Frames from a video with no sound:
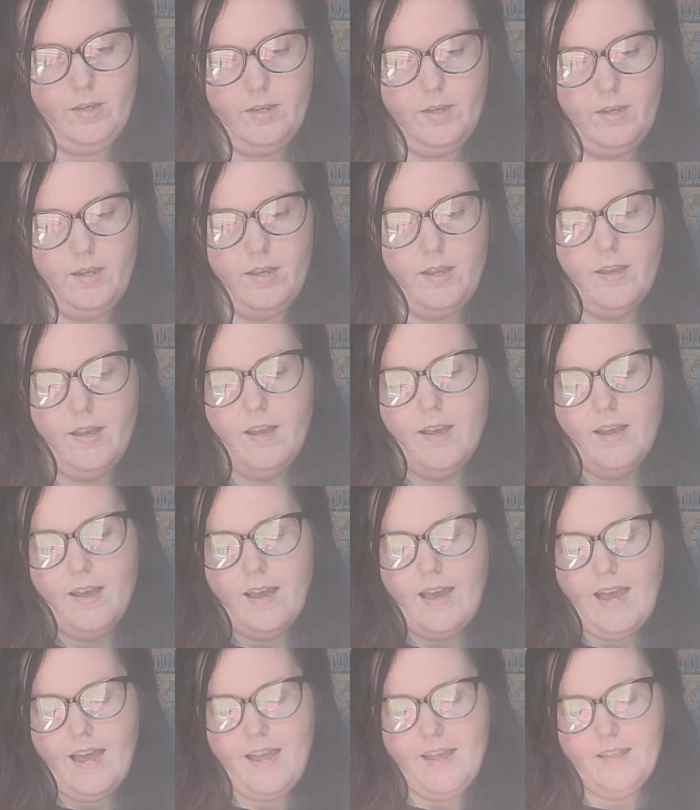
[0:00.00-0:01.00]
Okay,
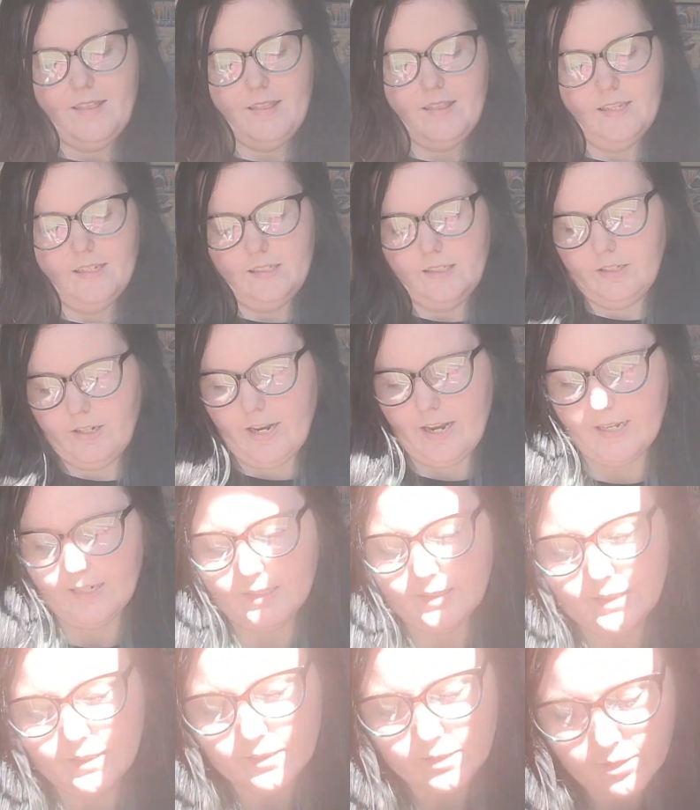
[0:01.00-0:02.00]
and this
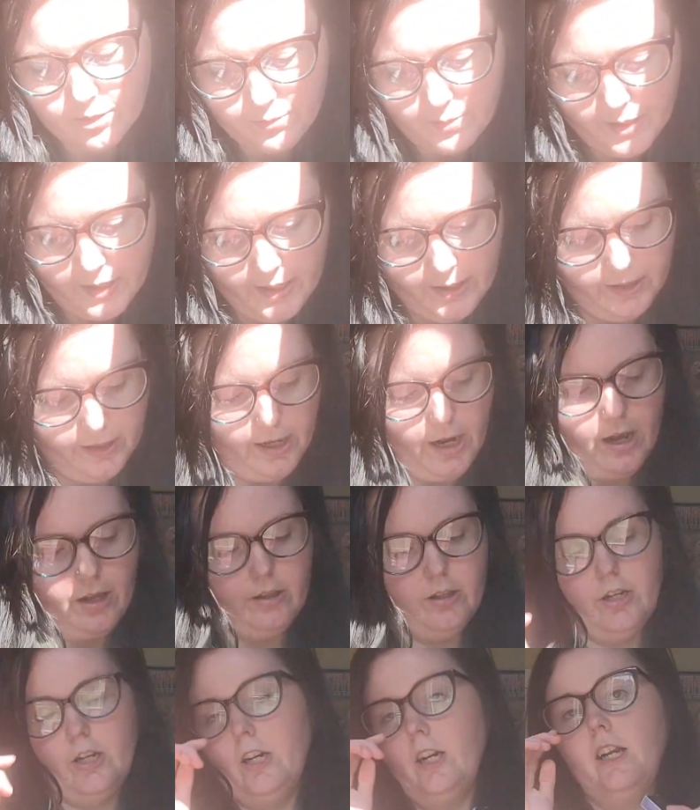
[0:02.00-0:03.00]
yours is going to be in the
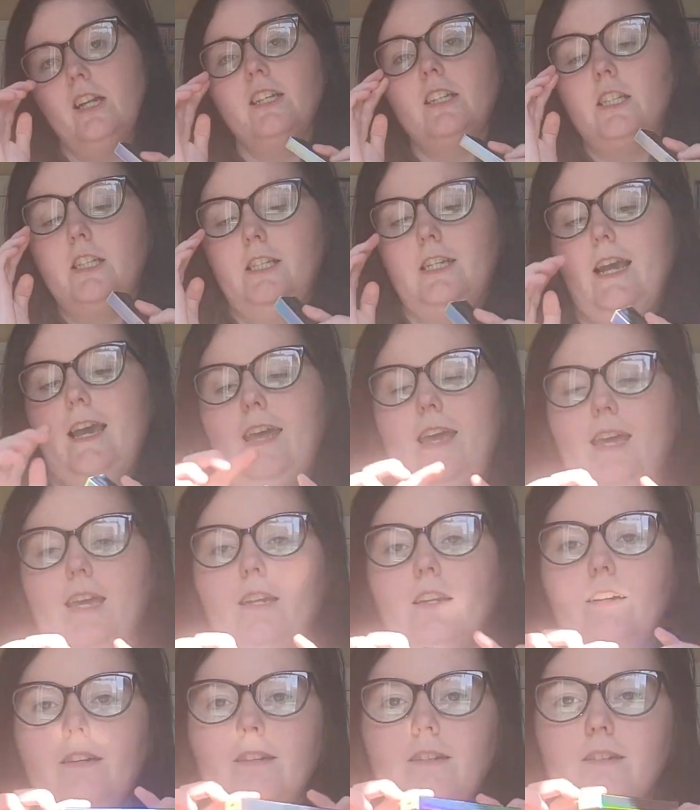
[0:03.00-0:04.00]
color
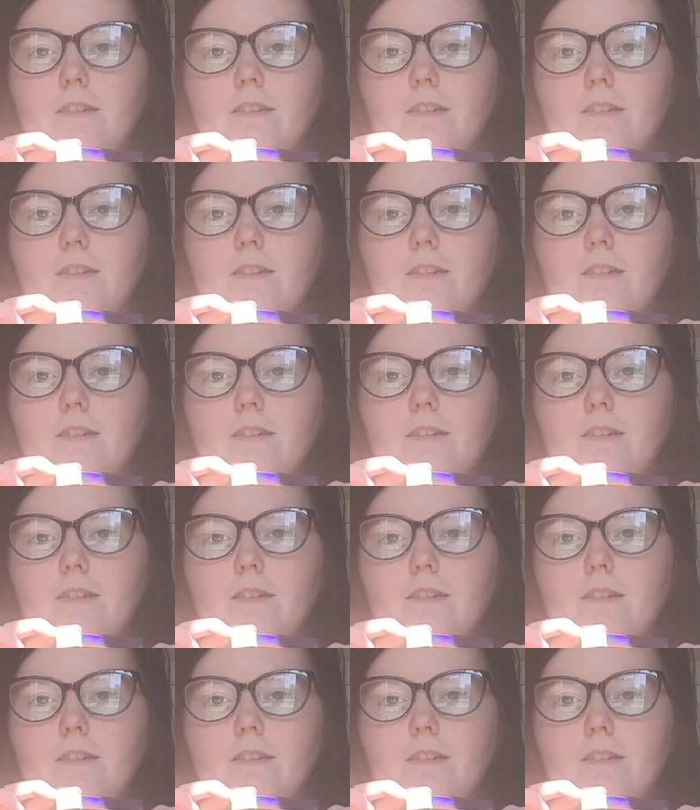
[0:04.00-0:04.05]
Jade.